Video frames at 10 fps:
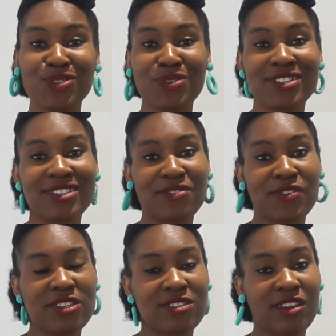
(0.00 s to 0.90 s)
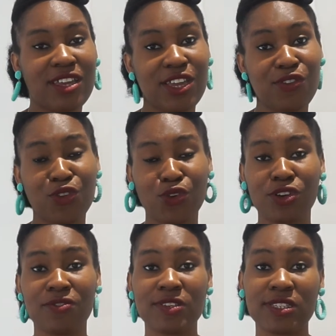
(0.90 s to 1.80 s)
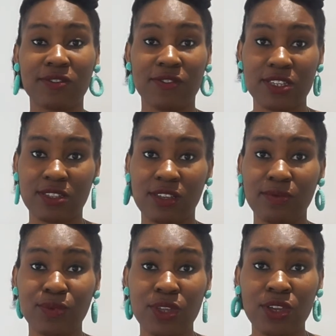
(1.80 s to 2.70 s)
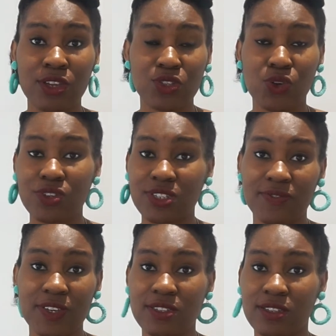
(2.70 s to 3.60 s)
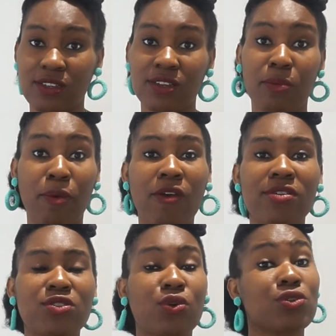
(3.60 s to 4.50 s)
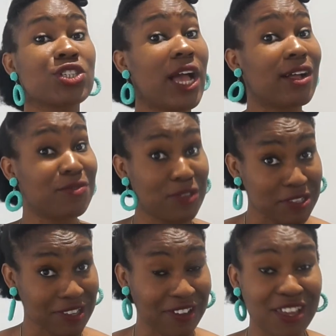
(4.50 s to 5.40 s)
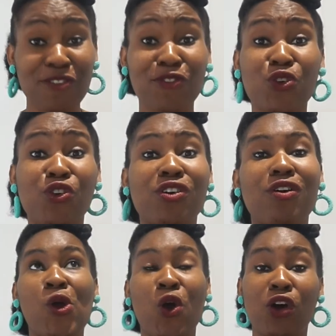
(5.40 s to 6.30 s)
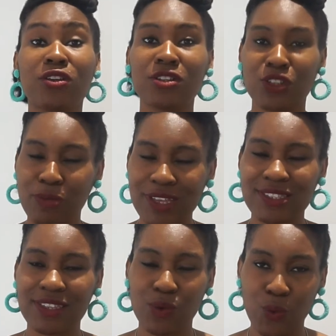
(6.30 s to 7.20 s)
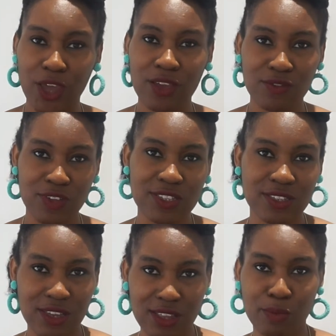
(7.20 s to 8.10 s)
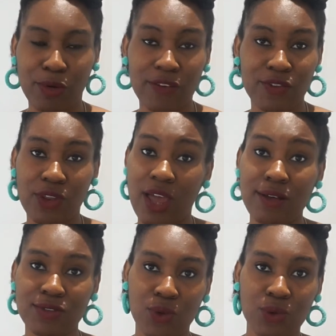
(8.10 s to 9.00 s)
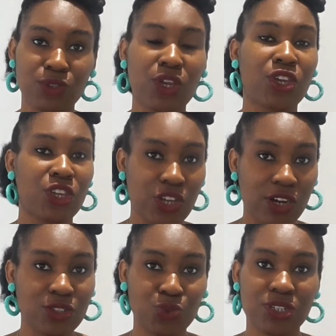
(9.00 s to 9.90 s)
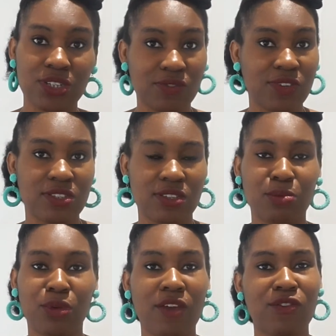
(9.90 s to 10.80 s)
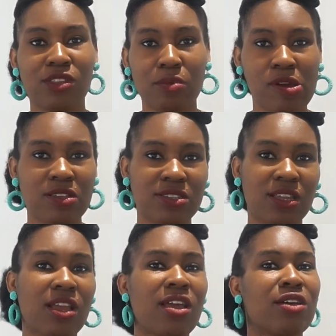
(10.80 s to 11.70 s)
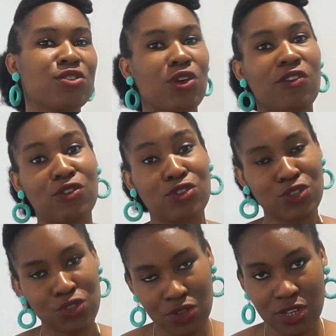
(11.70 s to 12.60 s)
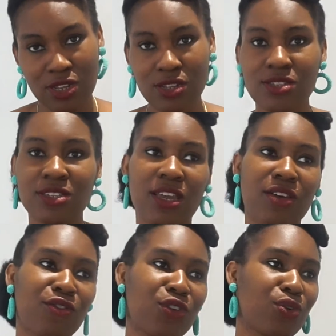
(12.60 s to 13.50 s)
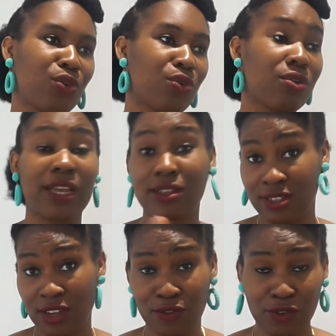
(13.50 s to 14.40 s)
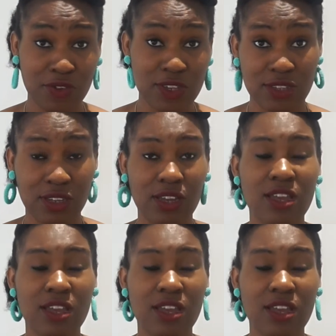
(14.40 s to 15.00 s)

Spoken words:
switch this visa if you're on a visit visa, a tourist visa, a parent or child visa. If you're on a domestic worker visa in a private household, you can't switch the visa. But every other person, so if you're a student, if you're like a tier 4 visa,